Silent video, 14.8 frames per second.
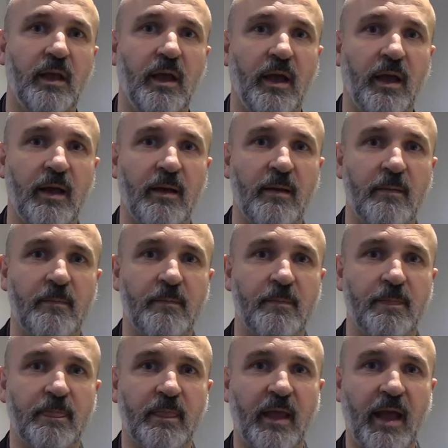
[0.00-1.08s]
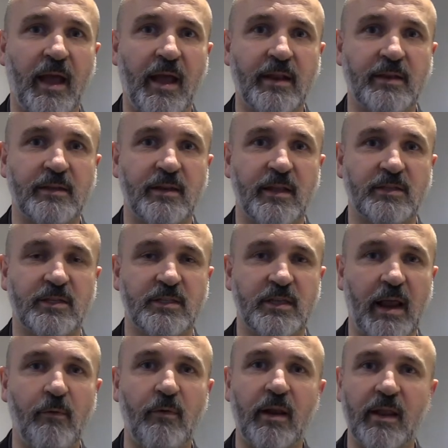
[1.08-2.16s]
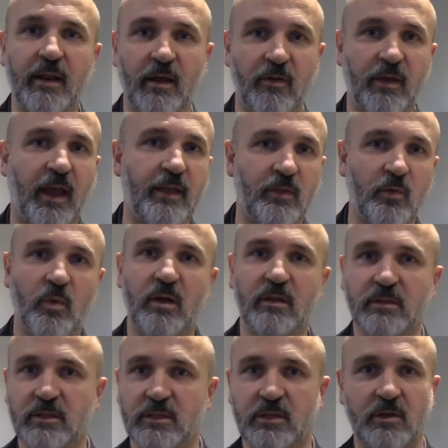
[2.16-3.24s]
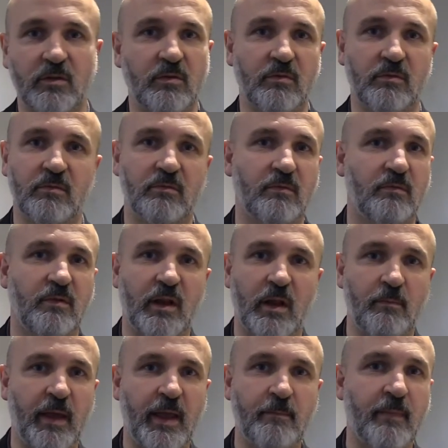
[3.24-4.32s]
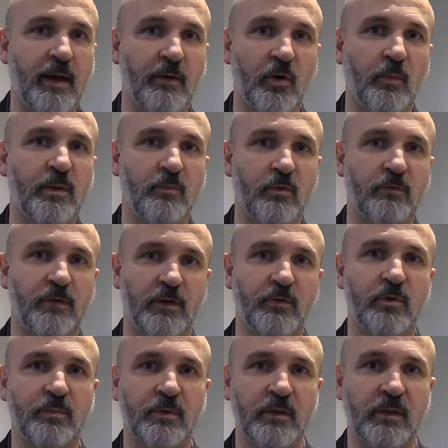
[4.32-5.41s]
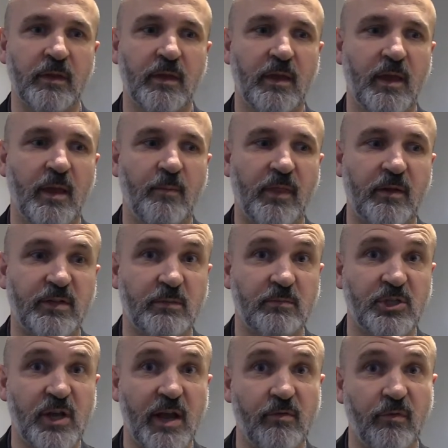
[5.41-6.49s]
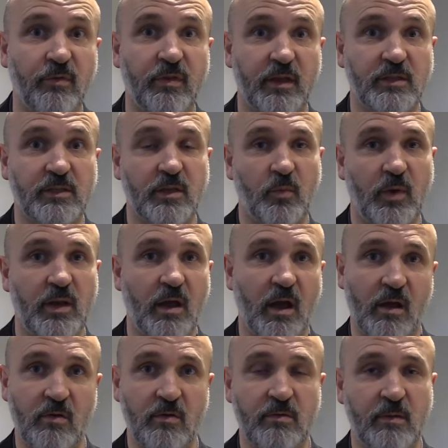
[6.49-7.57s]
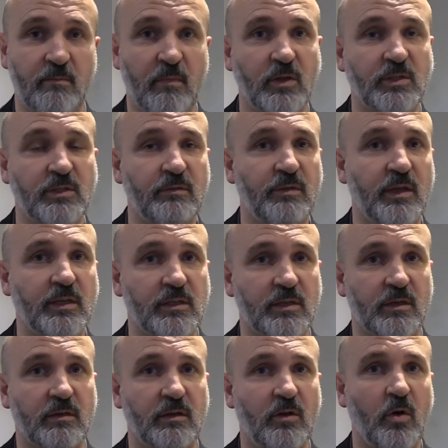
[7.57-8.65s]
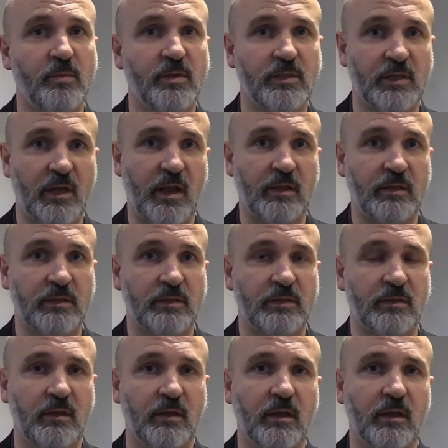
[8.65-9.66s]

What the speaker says: and necessarily locate the ones who, you know, may not be more vulnerable. But there are some general things that we know, and most of these are common sense.